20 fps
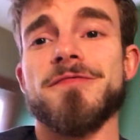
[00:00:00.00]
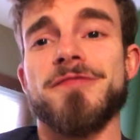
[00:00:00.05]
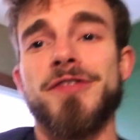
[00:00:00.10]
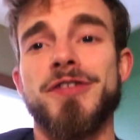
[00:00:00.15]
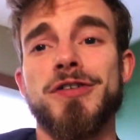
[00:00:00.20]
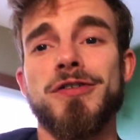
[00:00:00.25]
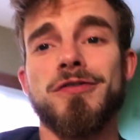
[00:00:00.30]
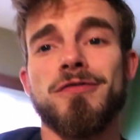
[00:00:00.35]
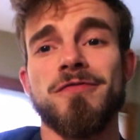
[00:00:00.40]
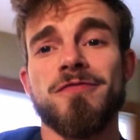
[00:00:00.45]

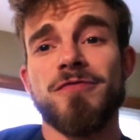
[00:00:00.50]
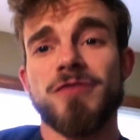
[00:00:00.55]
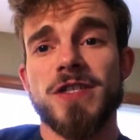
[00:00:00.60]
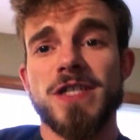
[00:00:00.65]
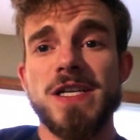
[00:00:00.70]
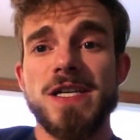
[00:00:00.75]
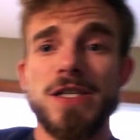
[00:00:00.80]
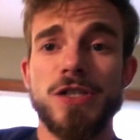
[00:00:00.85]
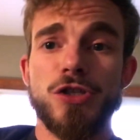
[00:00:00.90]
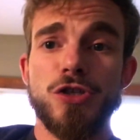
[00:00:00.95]
Feel
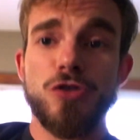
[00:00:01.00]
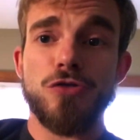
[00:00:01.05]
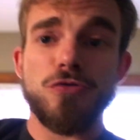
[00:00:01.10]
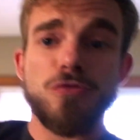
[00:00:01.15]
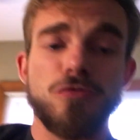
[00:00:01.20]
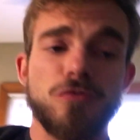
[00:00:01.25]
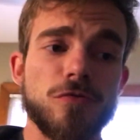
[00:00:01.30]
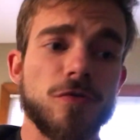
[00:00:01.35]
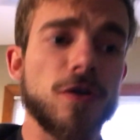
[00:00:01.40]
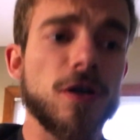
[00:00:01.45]
free
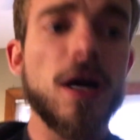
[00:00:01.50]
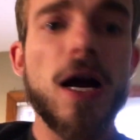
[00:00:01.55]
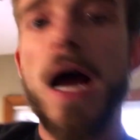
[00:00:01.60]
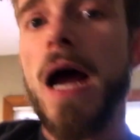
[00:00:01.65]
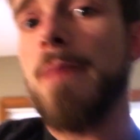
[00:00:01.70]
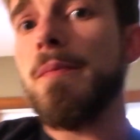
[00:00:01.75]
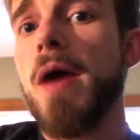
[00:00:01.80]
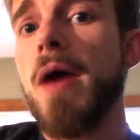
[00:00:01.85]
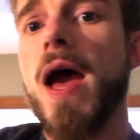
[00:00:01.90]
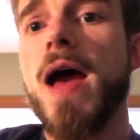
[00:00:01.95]
to
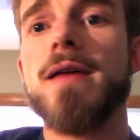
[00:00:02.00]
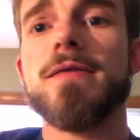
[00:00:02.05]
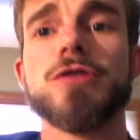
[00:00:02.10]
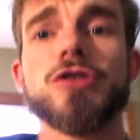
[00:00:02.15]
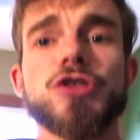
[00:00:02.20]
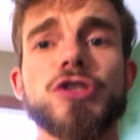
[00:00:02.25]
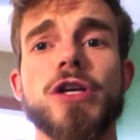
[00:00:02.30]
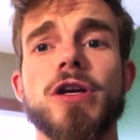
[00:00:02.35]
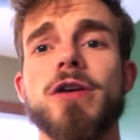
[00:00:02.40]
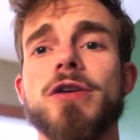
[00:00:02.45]
comment,
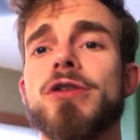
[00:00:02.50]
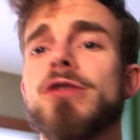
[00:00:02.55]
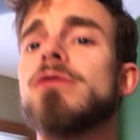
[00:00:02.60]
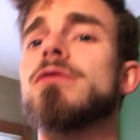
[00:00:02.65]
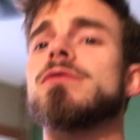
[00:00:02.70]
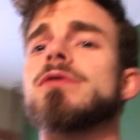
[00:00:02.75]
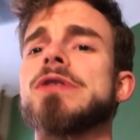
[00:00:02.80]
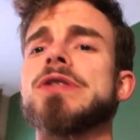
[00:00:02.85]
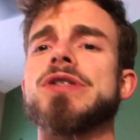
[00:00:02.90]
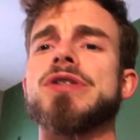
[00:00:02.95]
share
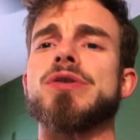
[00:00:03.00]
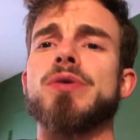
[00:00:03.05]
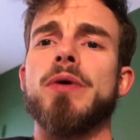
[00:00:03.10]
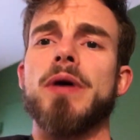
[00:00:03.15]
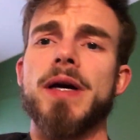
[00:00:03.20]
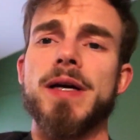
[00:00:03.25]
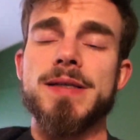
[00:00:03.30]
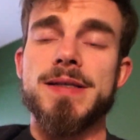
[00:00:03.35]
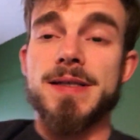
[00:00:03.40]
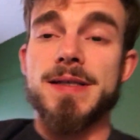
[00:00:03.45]
your
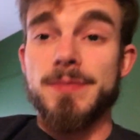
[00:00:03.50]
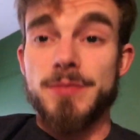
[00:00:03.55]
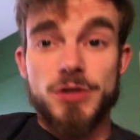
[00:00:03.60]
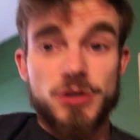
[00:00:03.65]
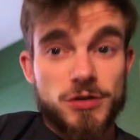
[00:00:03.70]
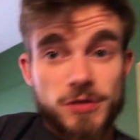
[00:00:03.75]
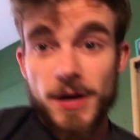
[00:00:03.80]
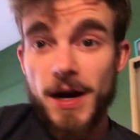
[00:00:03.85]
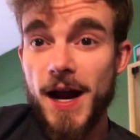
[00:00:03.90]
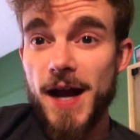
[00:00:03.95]
story,
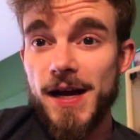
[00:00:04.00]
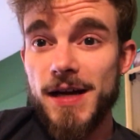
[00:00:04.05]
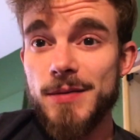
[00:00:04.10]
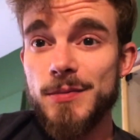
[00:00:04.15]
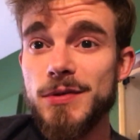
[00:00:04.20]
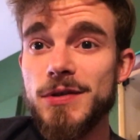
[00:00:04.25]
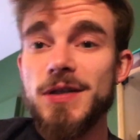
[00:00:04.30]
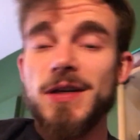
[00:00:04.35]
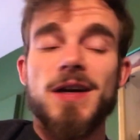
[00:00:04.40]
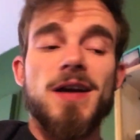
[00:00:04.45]

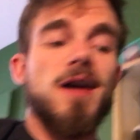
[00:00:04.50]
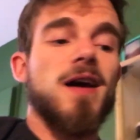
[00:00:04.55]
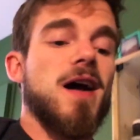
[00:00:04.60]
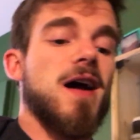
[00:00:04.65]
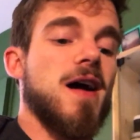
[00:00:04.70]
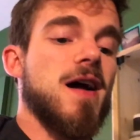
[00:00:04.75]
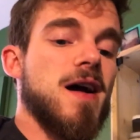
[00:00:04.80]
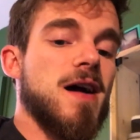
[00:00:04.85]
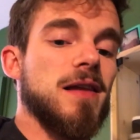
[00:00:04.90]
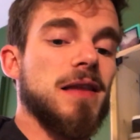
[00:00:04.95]
subscribe.
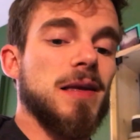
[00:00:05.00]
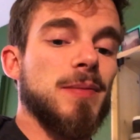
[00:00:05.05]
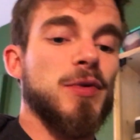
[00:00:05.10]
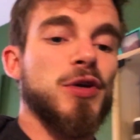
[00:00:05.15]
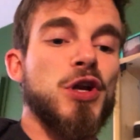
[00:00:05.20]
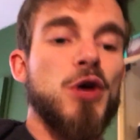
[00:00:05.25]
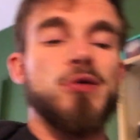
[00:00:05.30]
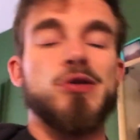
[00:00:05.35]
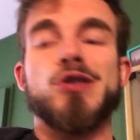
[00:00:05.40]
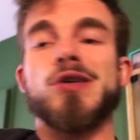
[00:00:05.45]
Let me
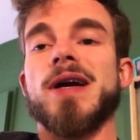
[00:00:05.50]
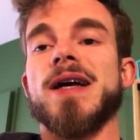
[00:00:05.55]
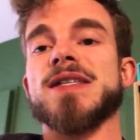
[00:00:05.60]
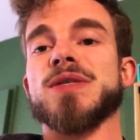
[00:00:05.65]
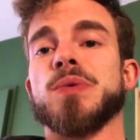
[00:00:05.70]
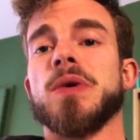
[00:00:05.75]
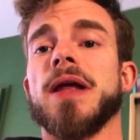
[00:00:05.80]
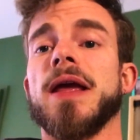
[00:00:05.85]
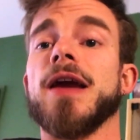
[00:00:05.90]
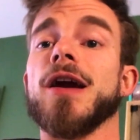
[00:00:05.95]
know what you
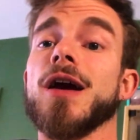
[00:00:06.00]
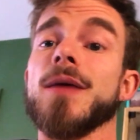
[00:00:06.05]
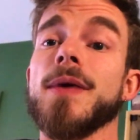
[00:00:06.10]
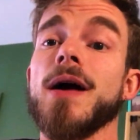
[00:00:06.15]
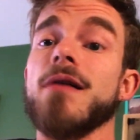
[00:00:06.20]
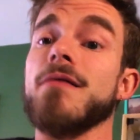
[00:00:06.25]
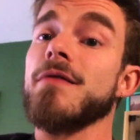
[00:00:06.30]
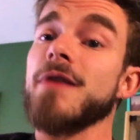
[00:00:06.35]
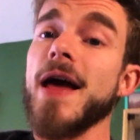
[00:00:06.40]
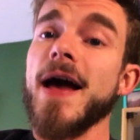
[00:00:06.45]
guys want to hear
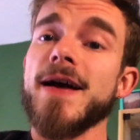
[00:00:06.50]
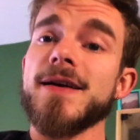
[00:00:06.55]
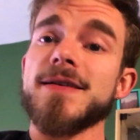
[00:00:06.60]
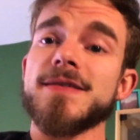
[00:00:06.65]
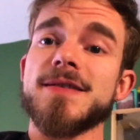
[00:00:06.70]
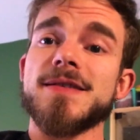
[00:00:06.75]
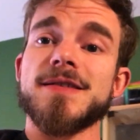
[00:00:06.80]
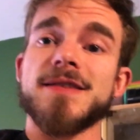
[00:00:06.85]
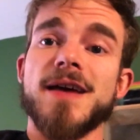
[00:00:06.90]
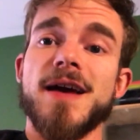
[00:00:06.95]
about
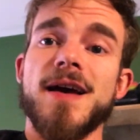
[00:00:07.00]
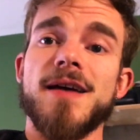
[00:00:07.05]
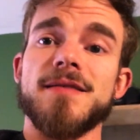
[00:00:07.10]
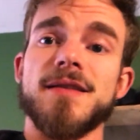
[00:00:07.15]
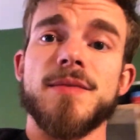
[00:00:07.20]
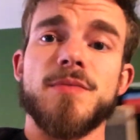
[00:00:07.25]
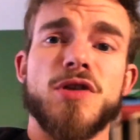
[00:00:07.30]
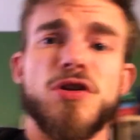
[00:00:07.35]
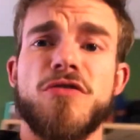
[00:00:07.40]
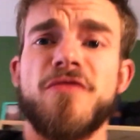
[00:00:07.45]
next, and
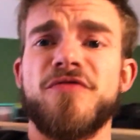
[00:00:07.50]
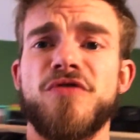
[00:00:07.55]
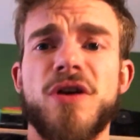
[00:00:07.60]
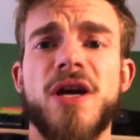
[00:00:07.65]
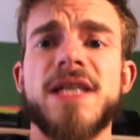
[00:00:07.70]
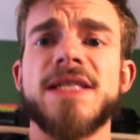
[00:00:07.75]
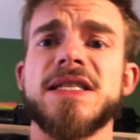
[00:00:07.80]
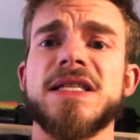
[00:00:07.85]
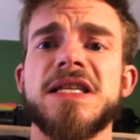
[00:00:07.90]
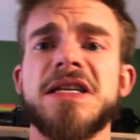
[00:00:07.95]
let me know if you
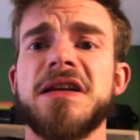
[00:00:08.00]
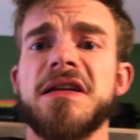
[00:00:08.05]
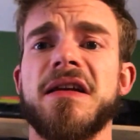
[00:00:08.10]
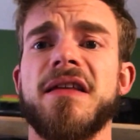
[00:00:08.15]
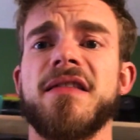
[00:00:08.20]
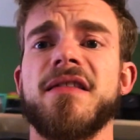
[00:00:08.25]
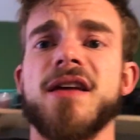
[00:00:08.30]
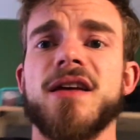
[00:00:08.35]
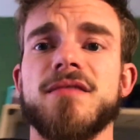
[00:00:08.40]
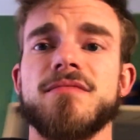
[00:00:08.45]
guys need
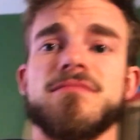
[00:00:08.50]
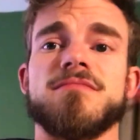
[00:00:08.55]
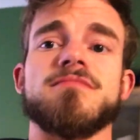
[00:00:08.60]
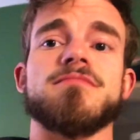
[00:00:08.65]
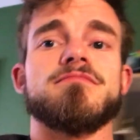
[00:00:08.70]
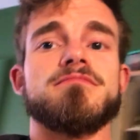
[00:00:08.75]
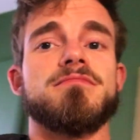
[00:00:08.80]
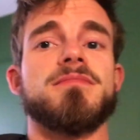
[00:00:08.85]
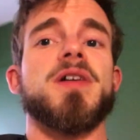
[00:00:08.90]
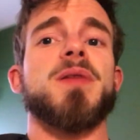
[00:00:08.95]
anything.
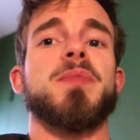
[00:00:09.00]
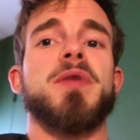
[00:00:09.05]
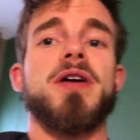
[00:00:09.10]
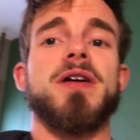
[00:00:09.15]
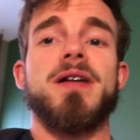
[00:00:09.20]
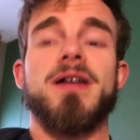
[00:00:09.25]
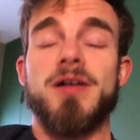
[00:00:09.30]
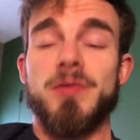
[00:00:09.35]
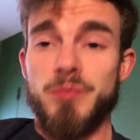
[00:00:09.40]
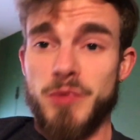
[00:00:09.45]
I'm here
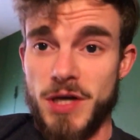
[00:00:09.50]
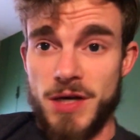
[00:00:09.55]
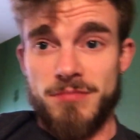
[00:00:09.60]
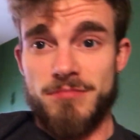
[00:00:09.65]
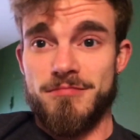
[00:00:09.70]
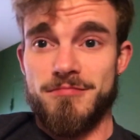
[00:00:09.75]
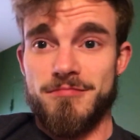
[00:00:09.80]
to help you.